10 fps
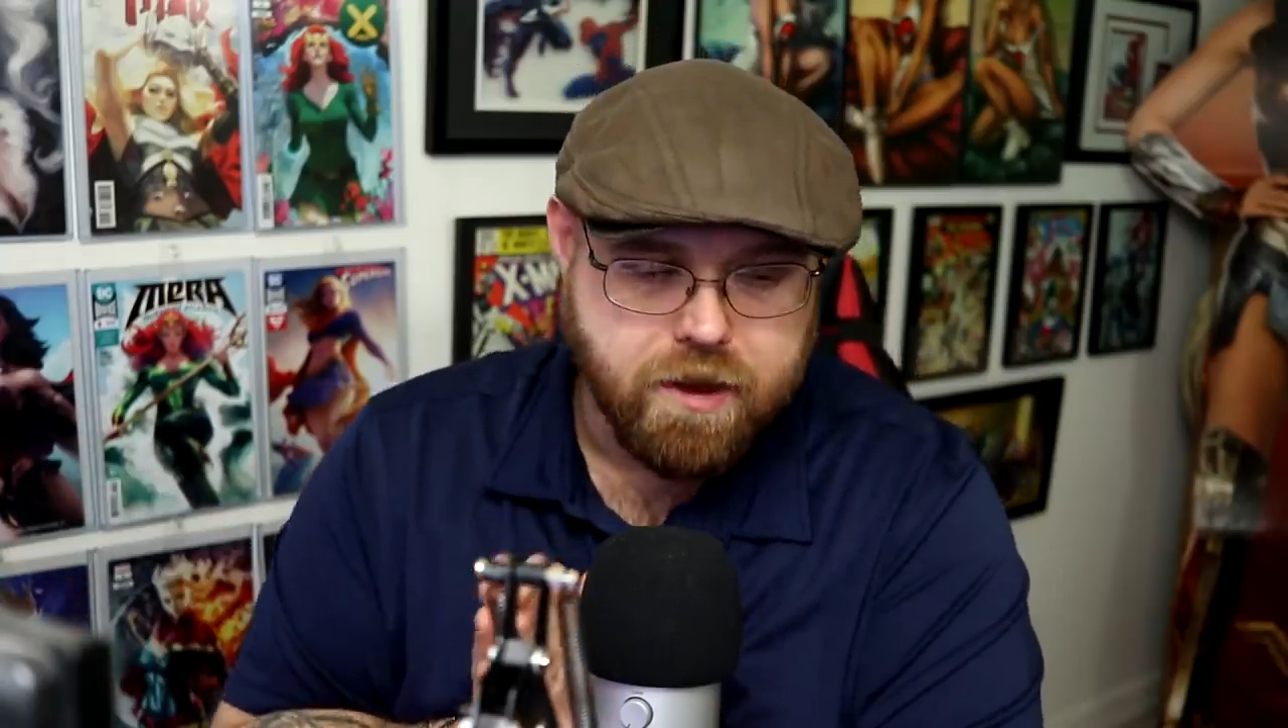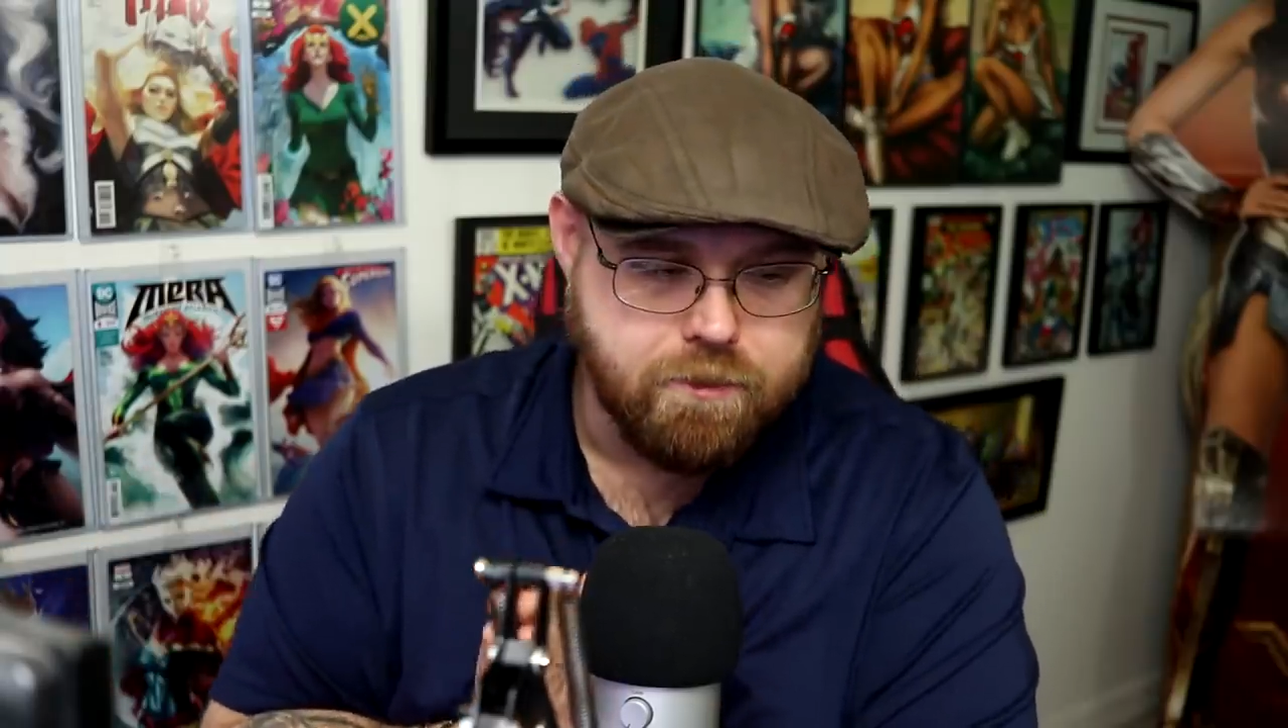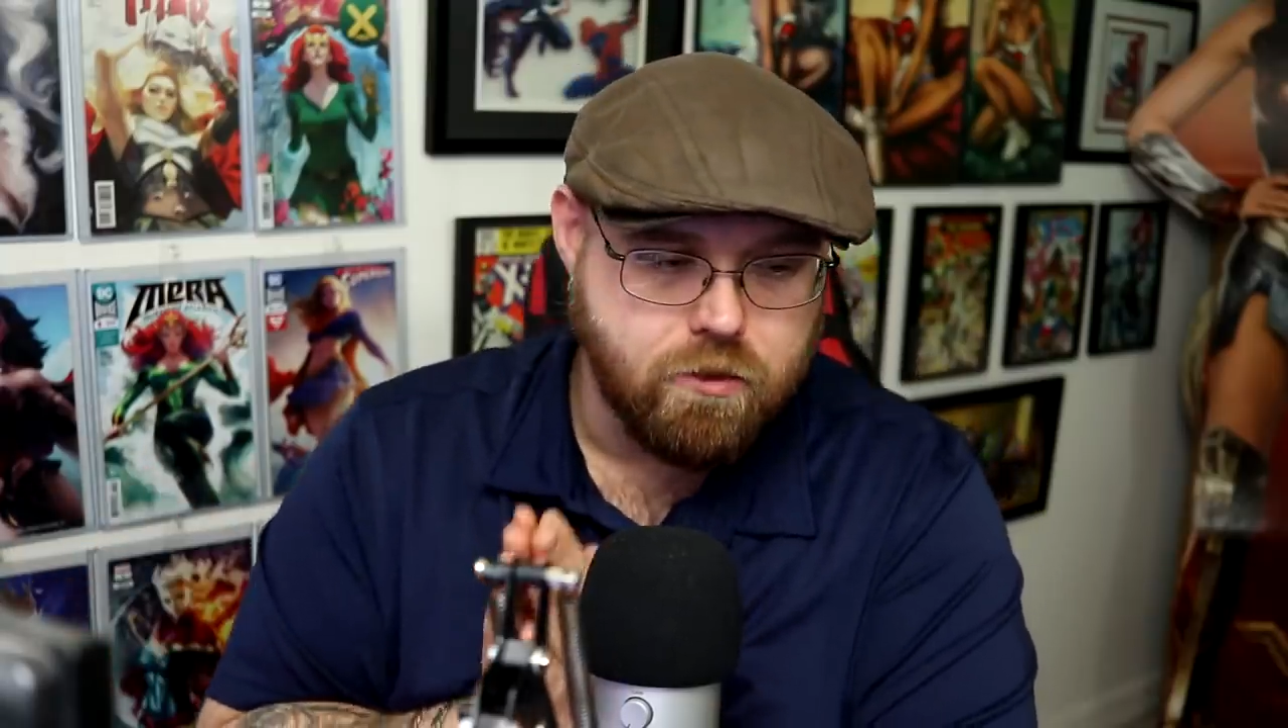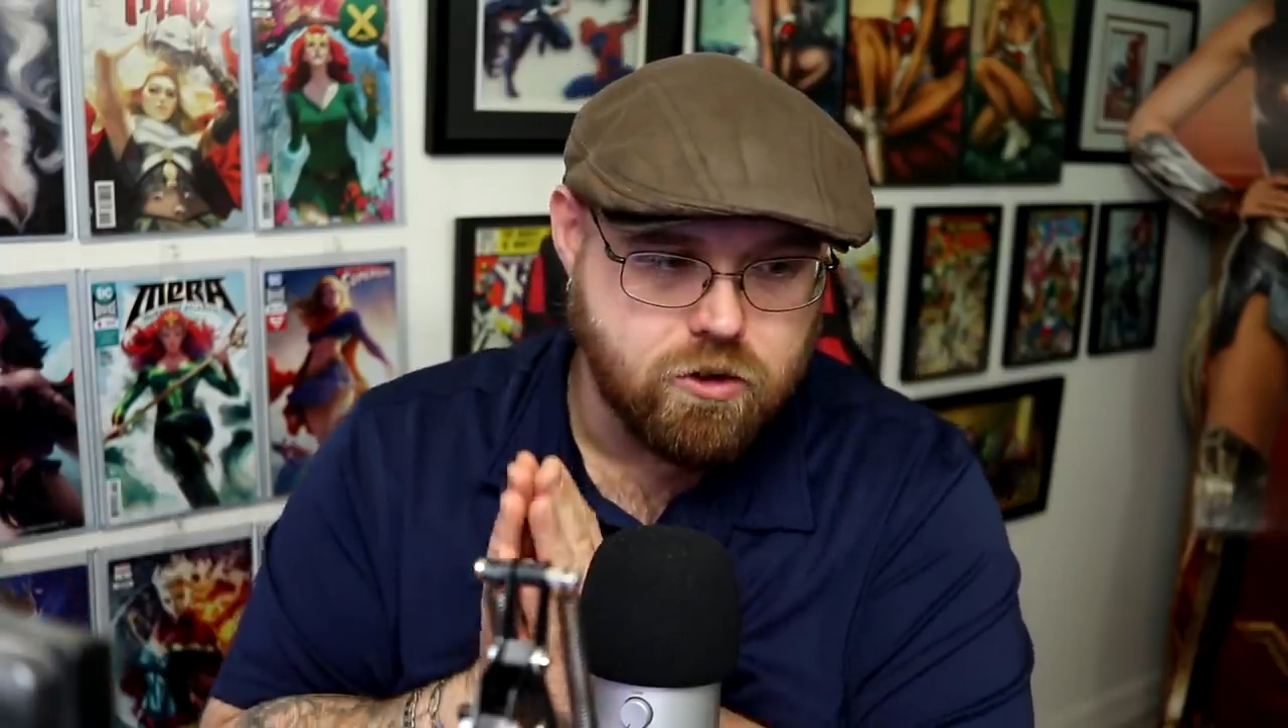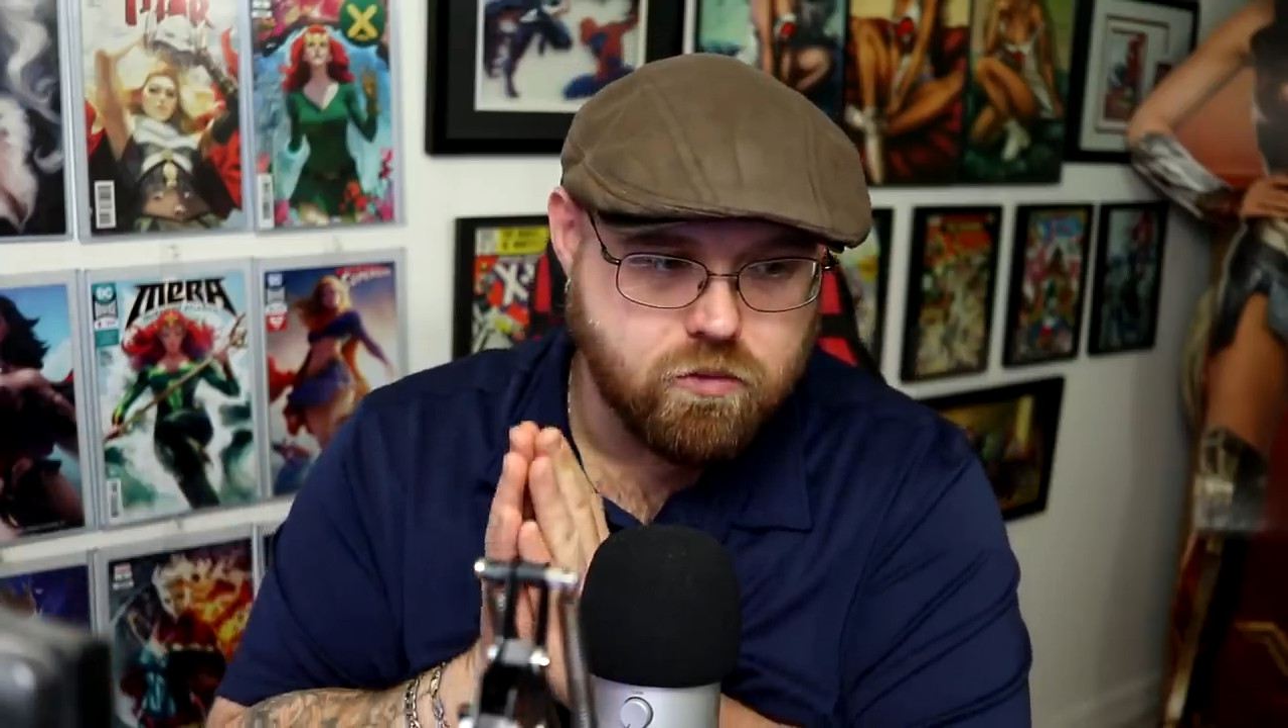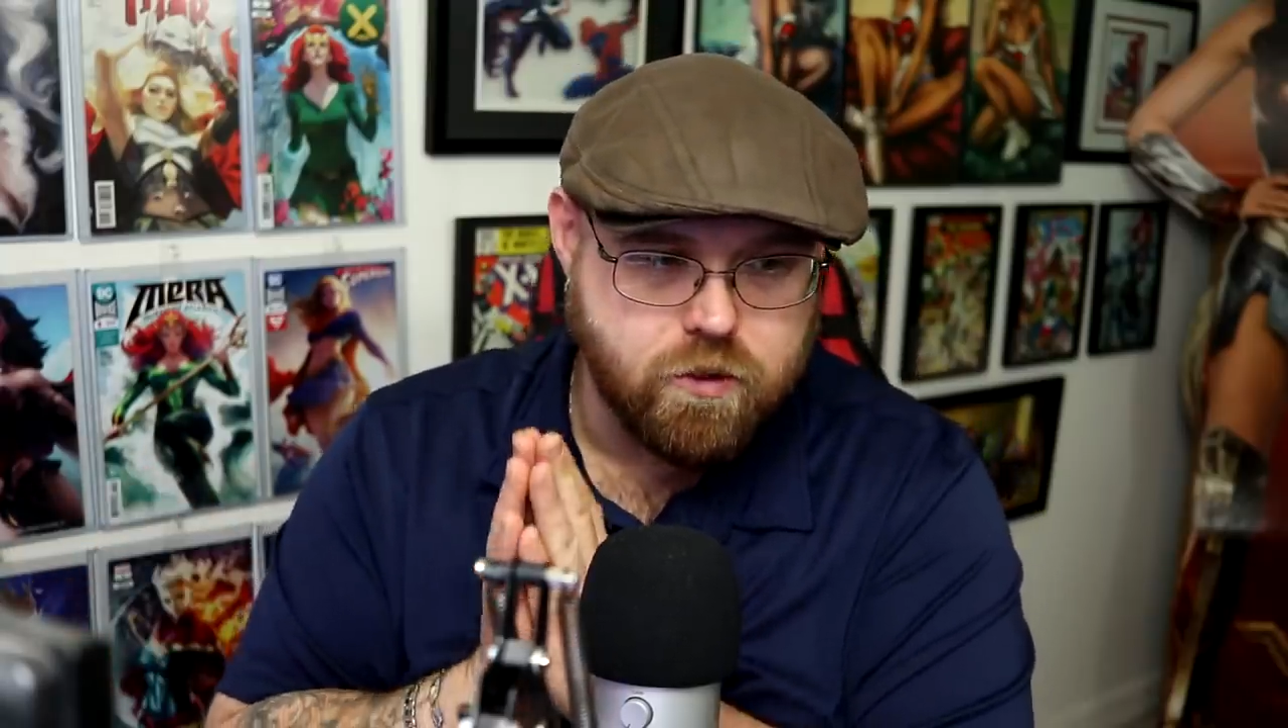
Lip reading: people's